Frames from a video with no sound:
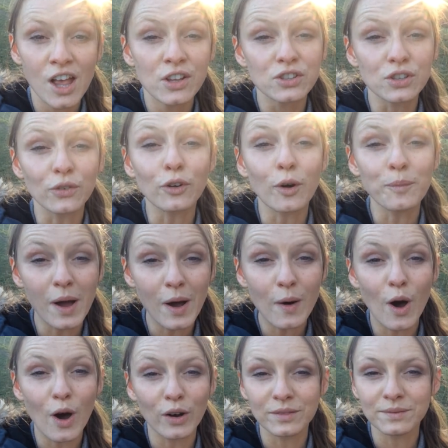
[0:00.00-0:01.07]
So from now
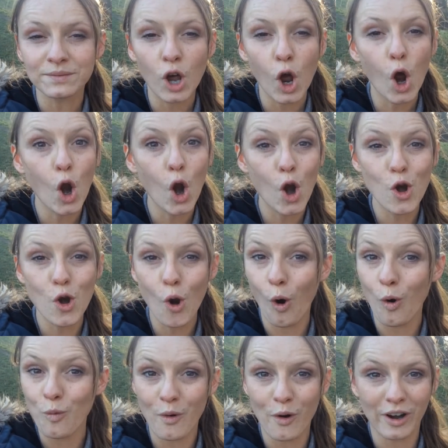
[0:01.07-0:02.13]
on,
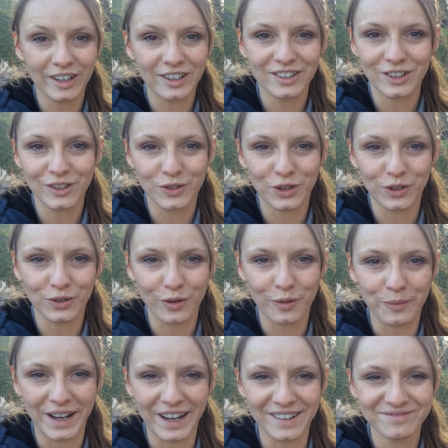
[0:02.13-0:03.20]
no more excuses for
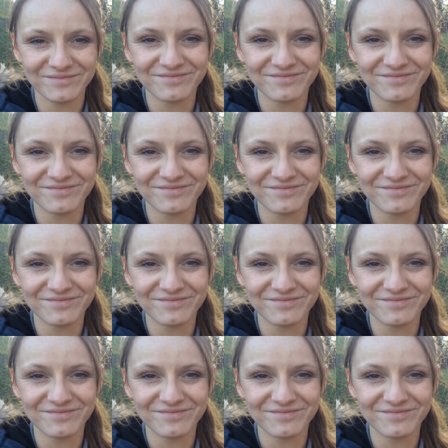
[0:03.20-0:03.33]
me.